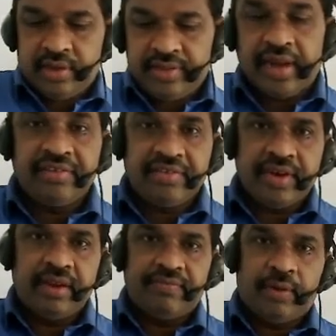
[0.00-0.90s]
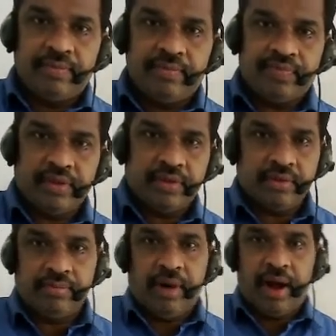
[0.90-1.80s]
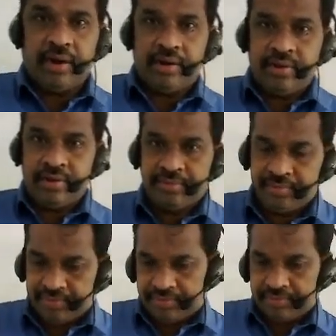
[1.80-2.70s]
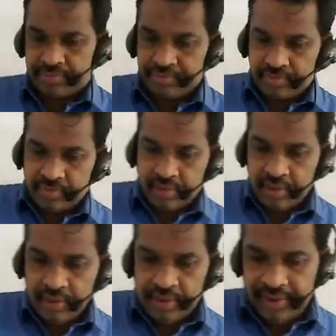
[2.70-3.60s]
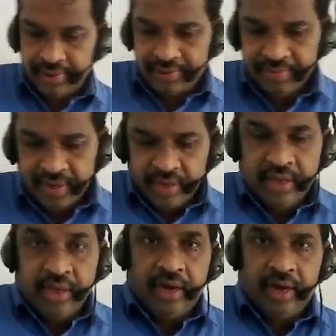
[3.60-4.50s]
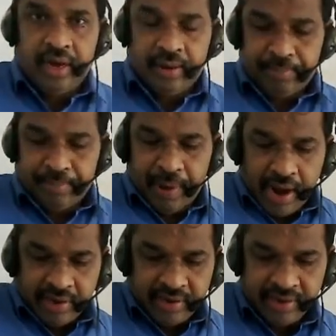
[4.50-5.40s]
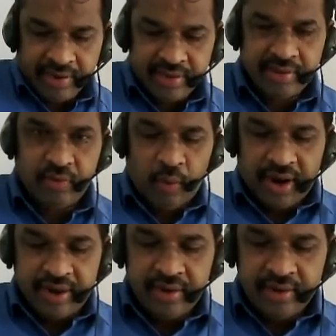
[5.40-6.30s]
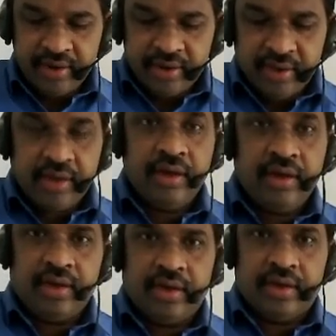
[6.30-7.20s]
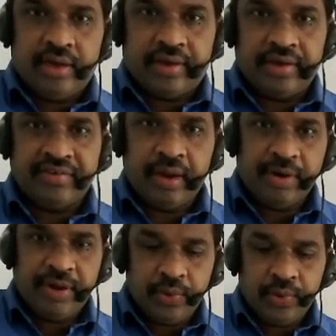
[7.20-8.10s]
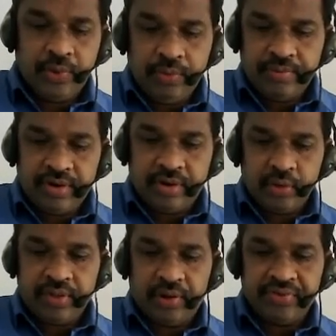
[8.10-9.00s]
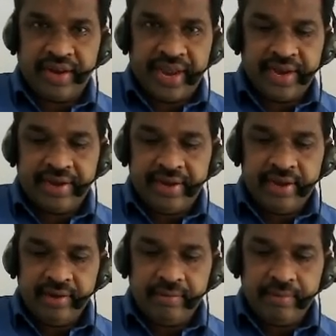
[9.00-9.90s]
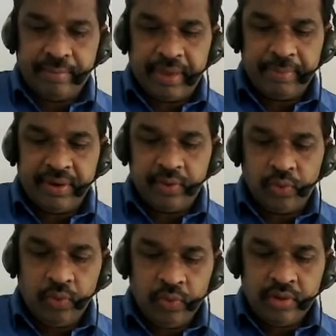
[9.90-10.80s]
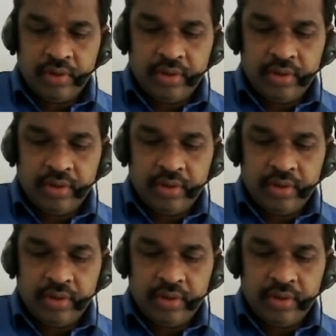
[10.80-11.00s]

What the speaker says: That is really from market, right? Part 1, question number 2, 2019 paper 2,